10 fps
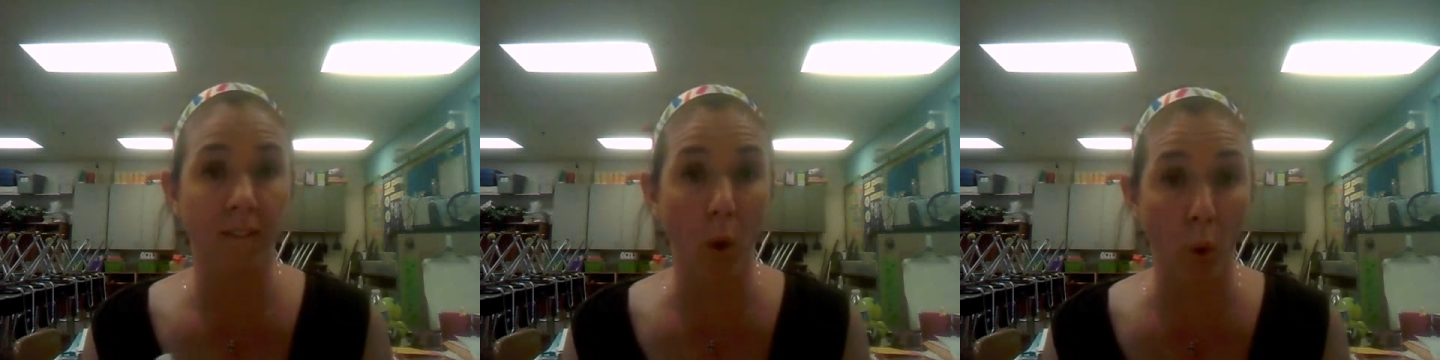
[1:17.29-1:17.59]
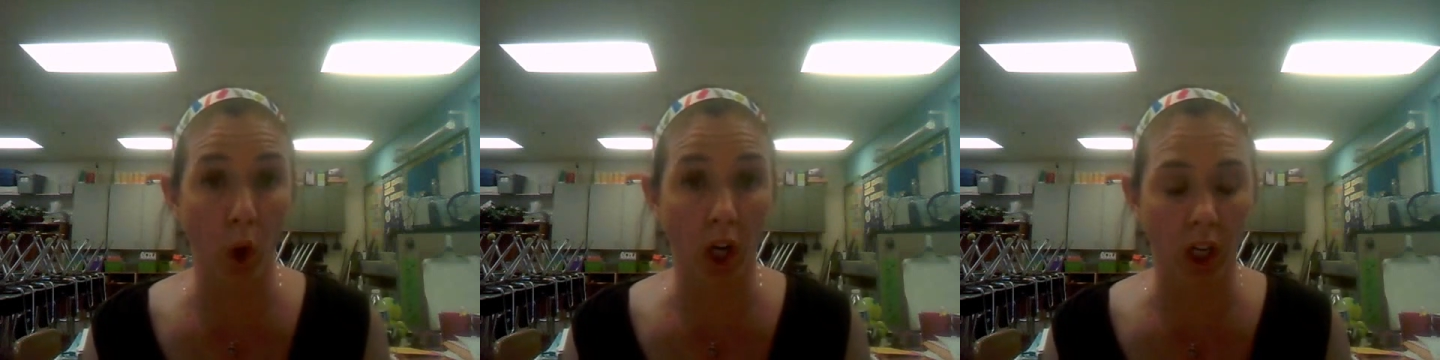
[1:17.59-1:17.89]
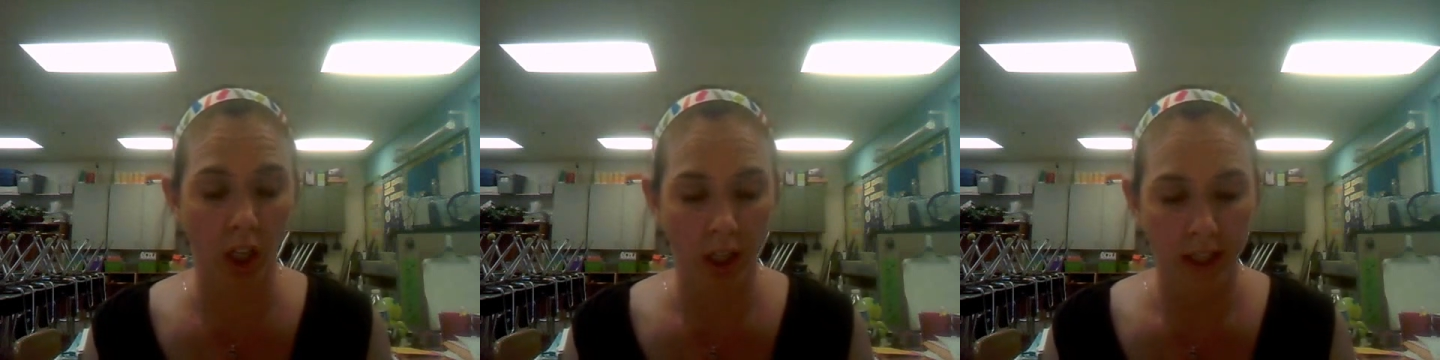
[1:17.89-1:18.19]

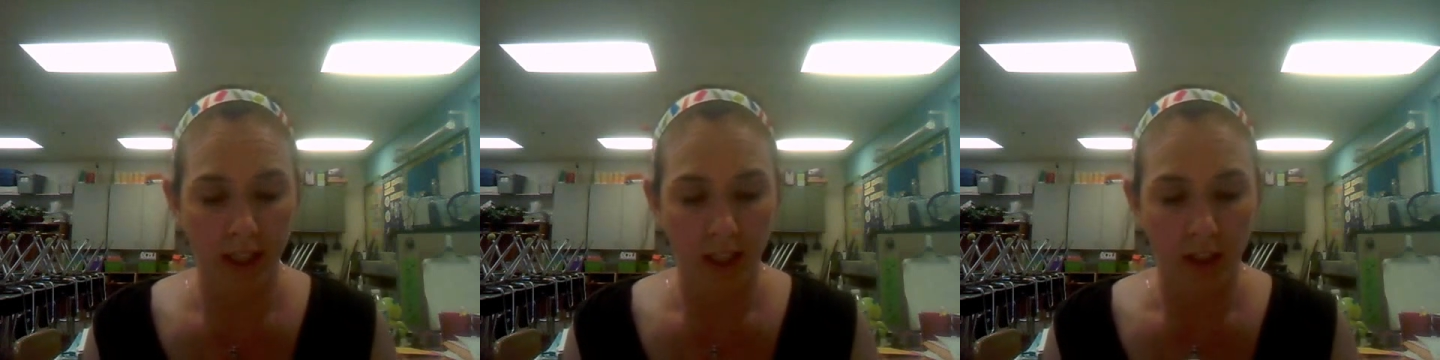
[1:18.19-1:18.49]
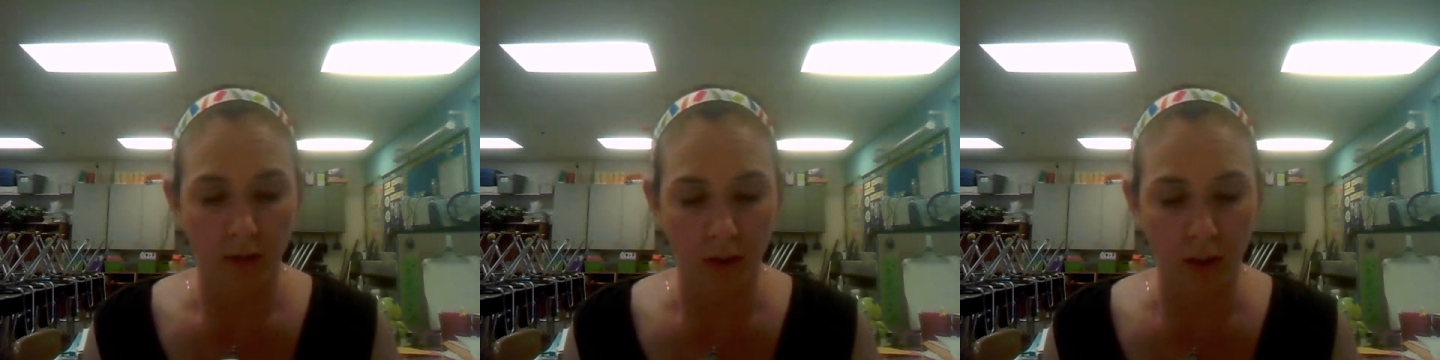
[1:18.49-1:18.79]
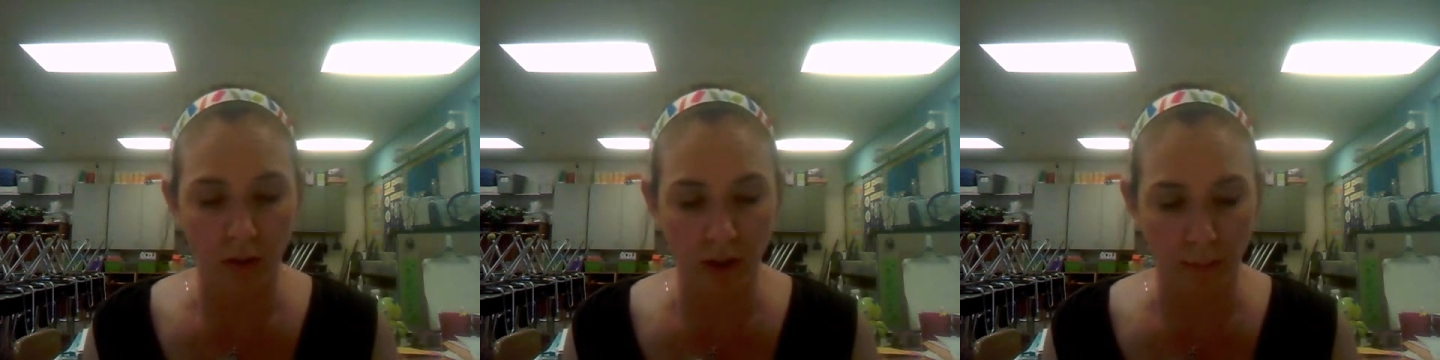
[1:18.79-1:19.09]
4
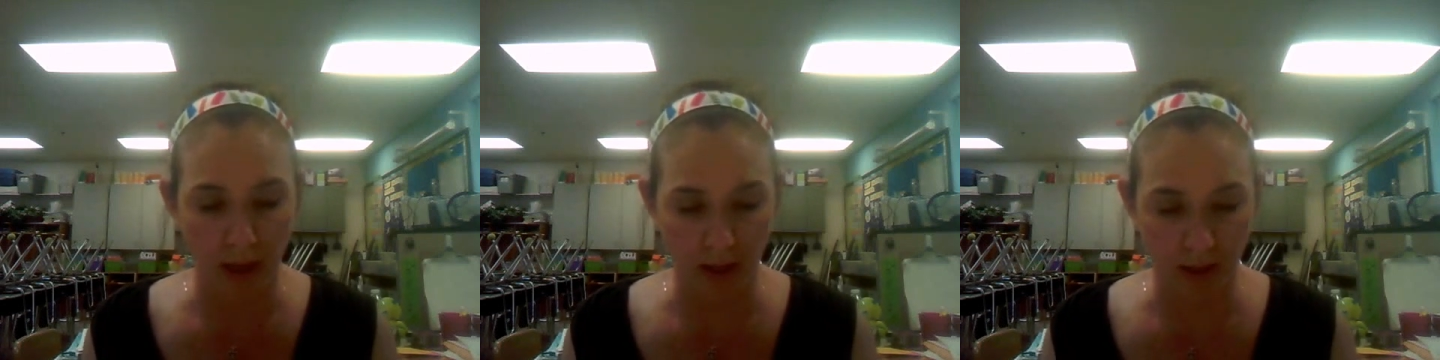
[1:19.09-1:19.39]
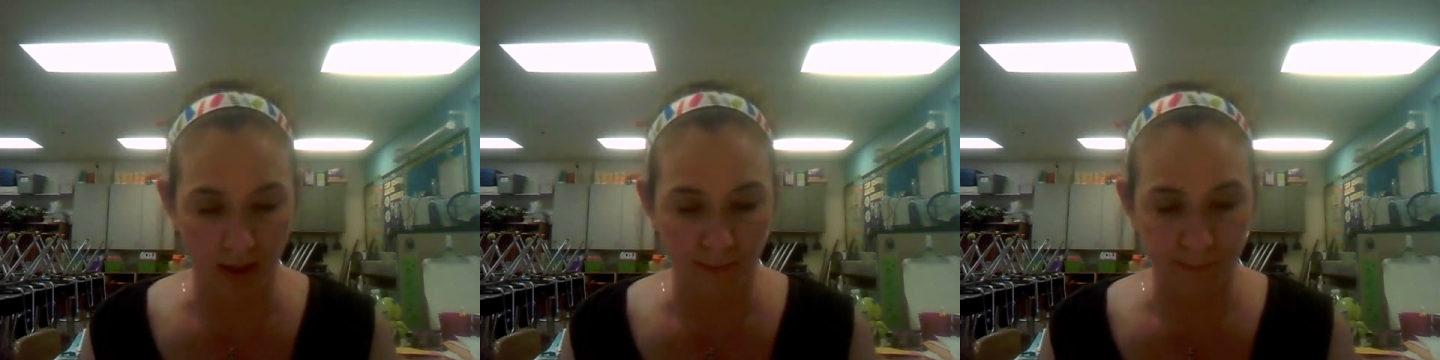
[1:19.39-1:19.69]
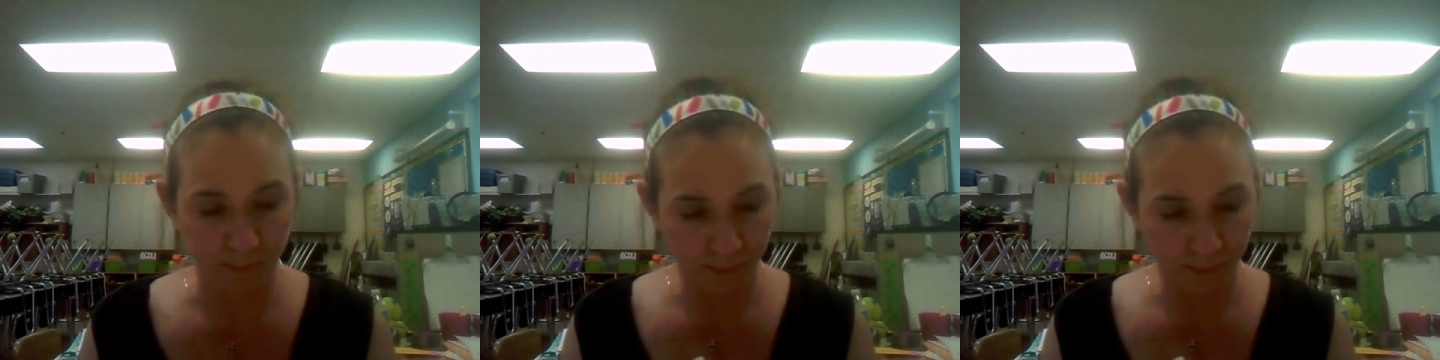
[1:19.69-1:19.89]
granola bars.